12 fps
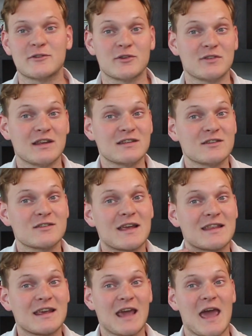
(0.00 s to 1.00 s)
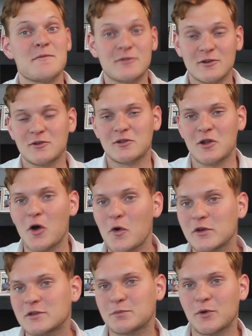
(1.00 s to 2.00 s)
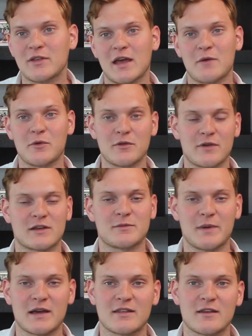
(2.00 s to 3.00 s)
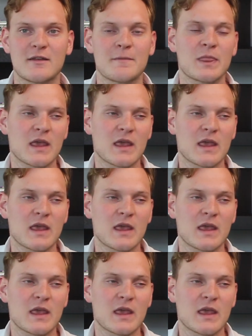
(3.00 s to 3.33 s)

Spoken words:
so this is the absolute lowest point I would have expected.